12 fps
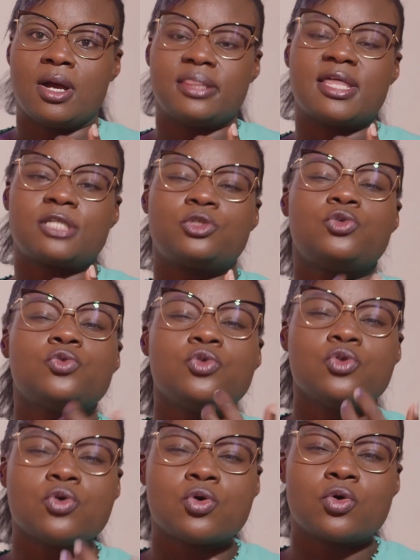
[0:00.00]
that you
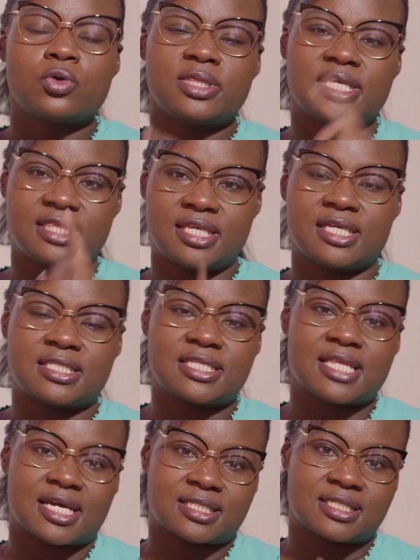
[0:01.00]
know the things
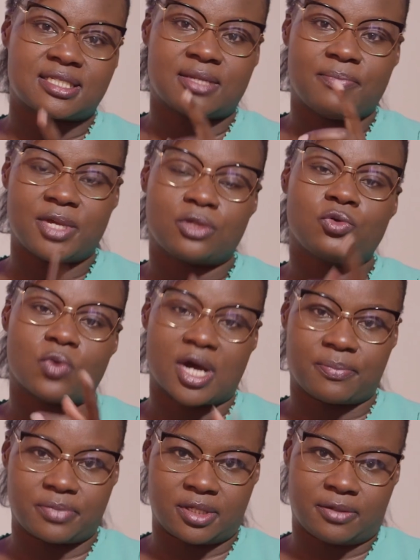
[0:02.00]
that make you happy.